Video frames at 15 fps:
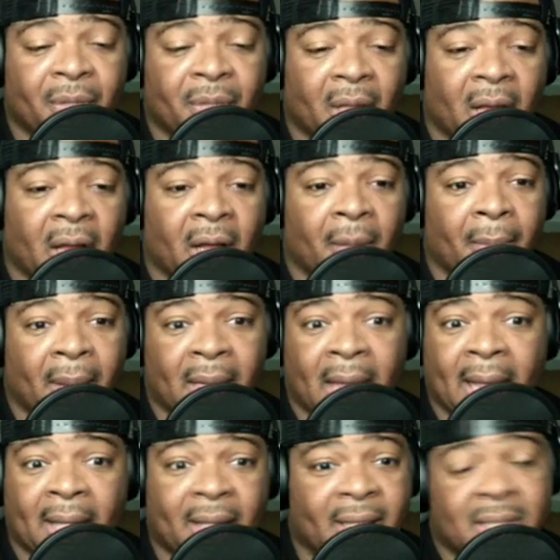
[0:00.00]
And
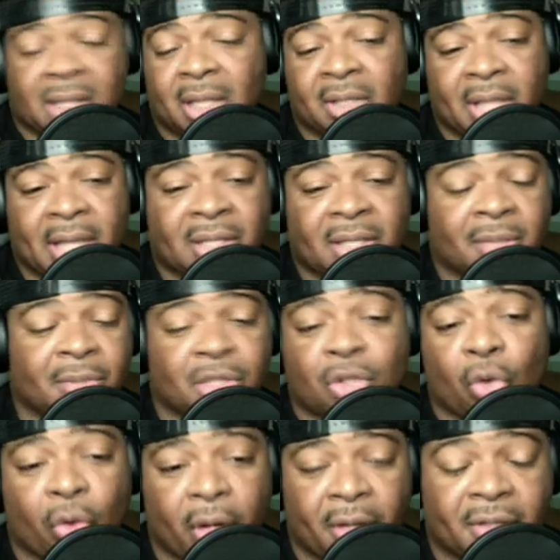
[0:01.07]
like there's like some
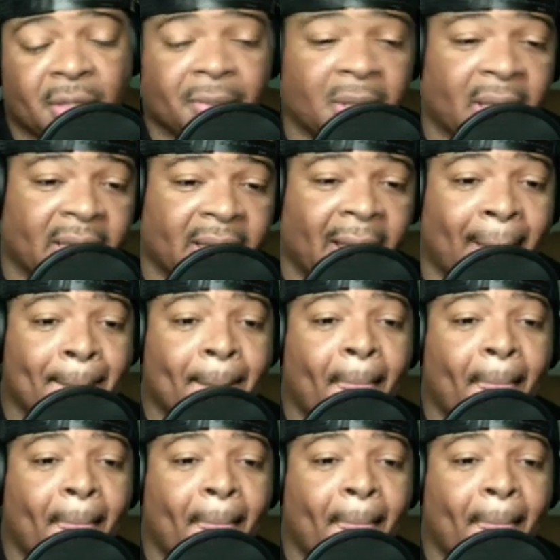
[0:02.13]
story or something like that.